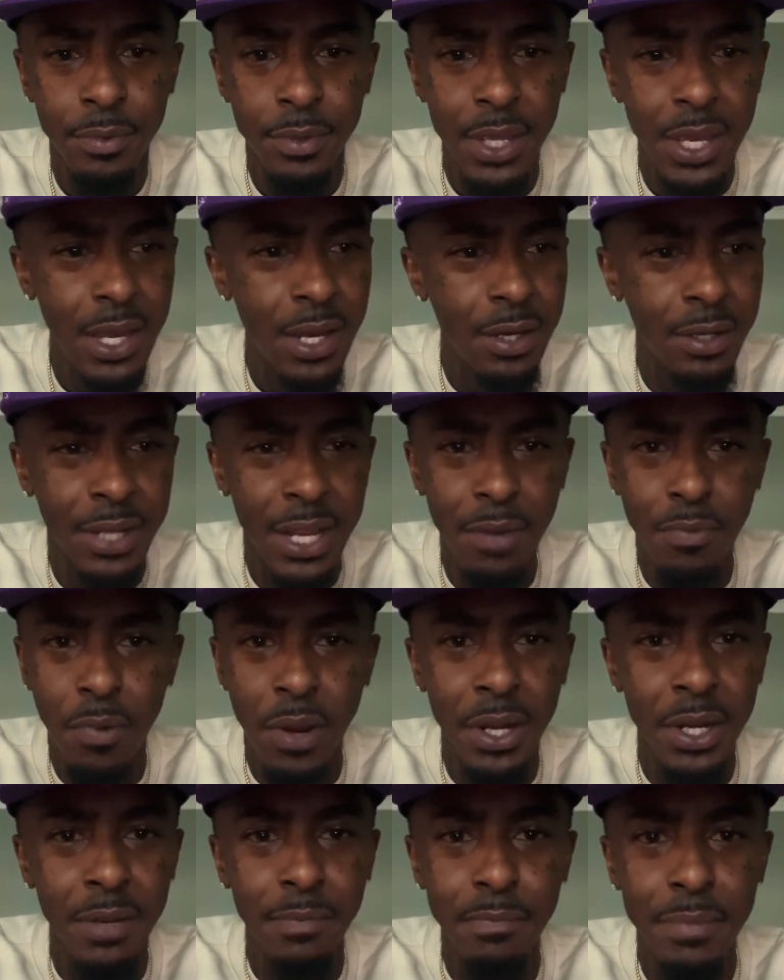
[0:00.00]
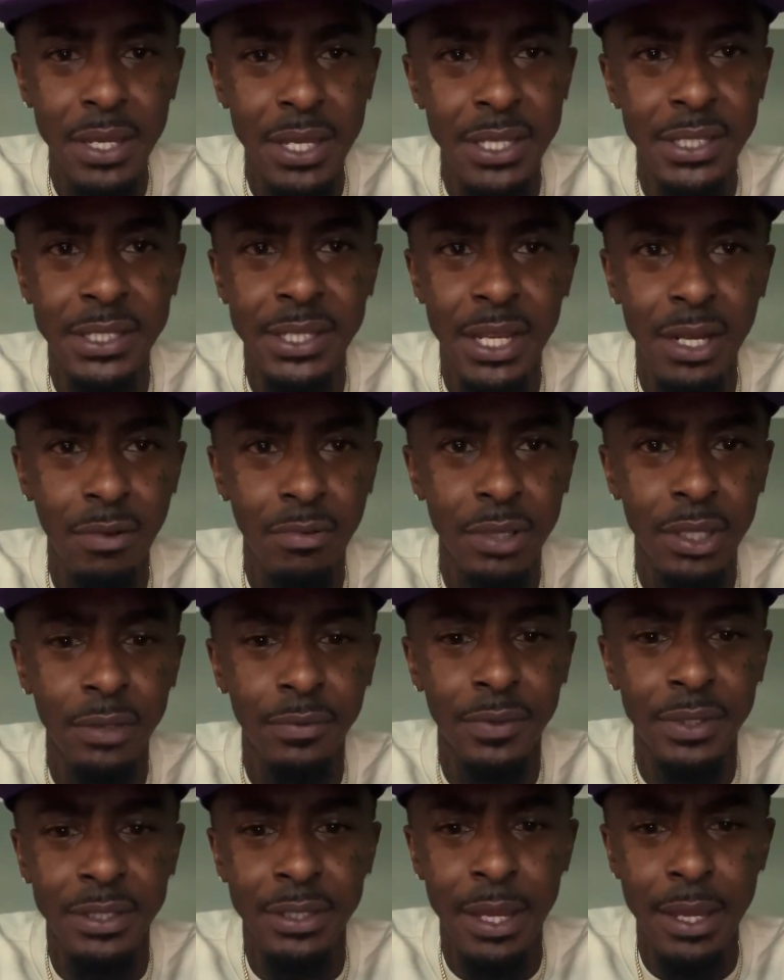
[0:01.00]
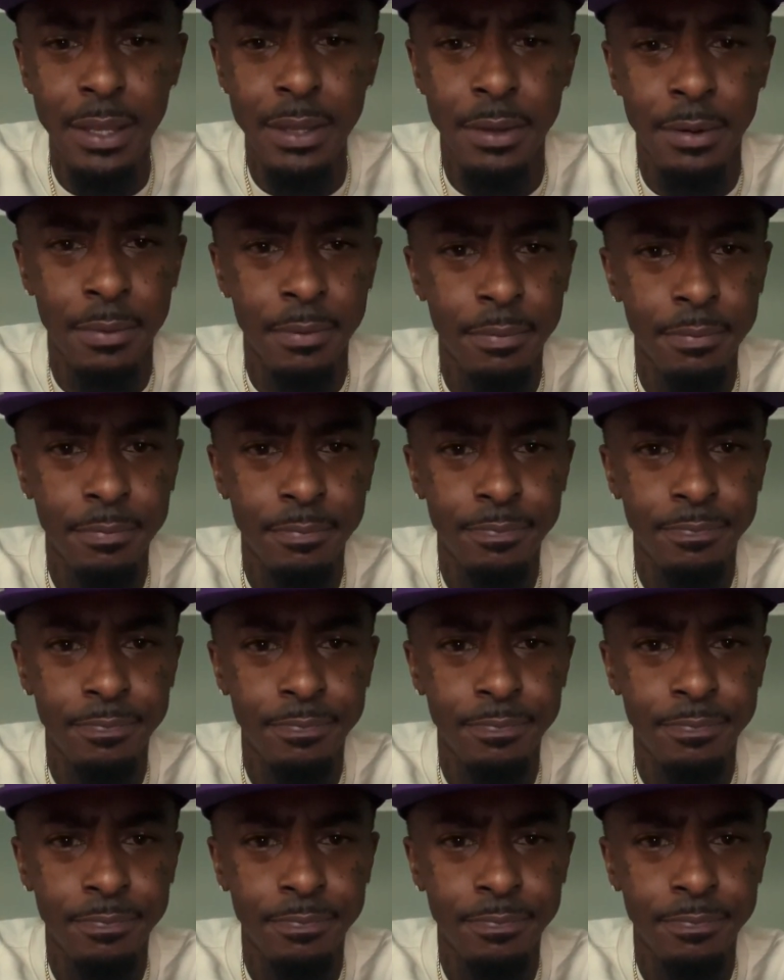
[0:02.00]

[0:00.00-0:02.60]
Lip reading: Yeah, they run the business. They don't give a damn.